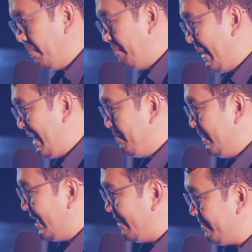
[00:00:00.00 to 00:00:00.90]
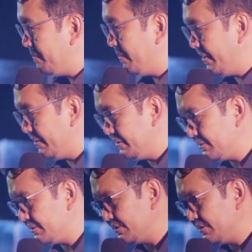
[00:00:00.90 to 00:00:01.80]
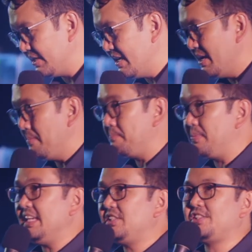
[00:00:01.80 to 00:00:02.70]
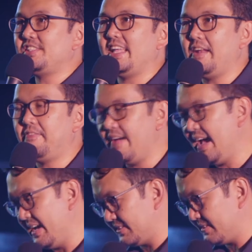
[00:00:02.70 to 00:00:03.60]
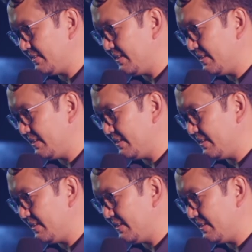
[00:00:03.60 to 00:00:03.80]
my beloved brothers, be steadfast,